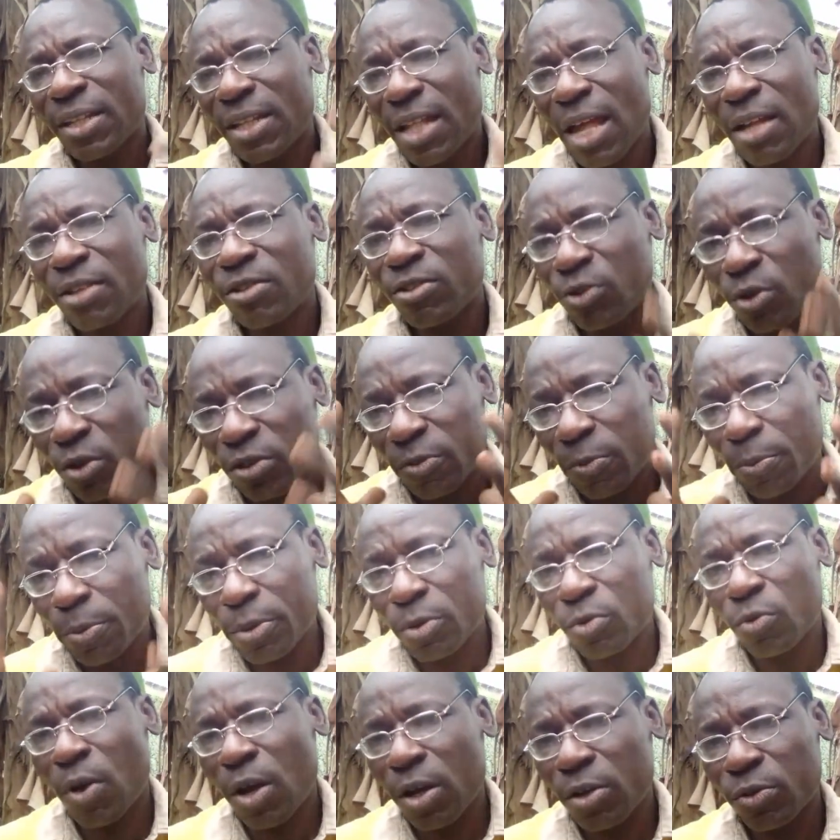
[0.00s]
that your
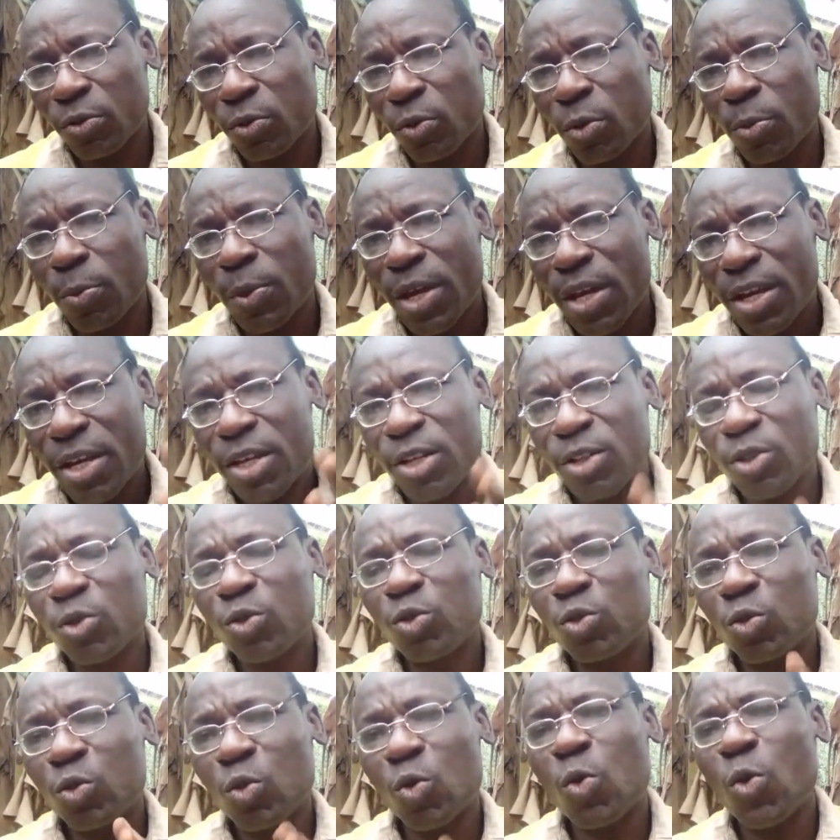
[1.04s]
spiritual soap
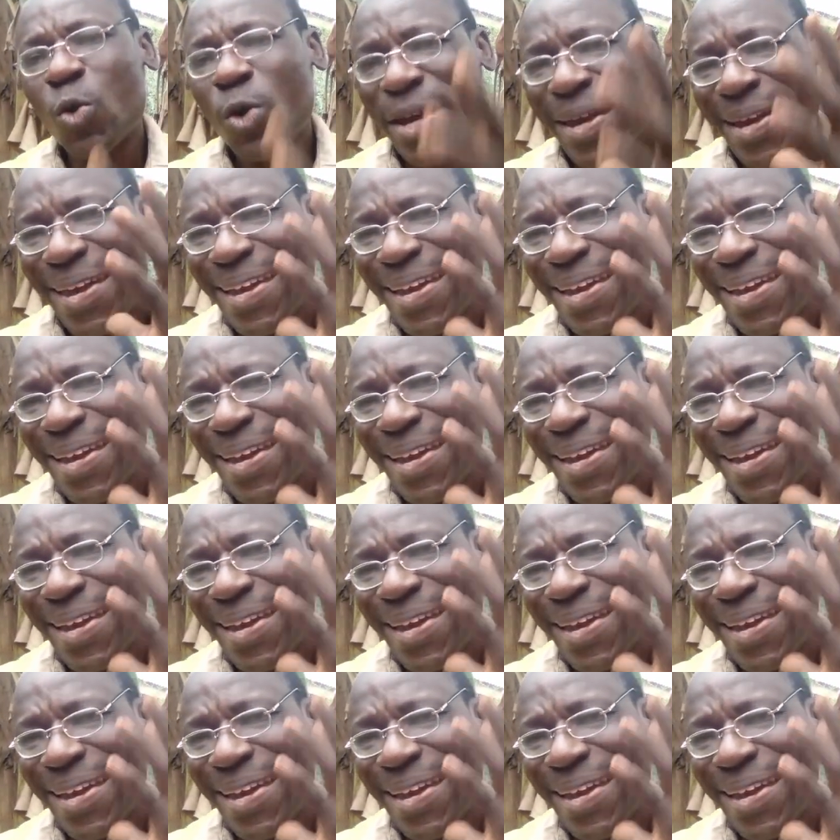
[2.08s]
into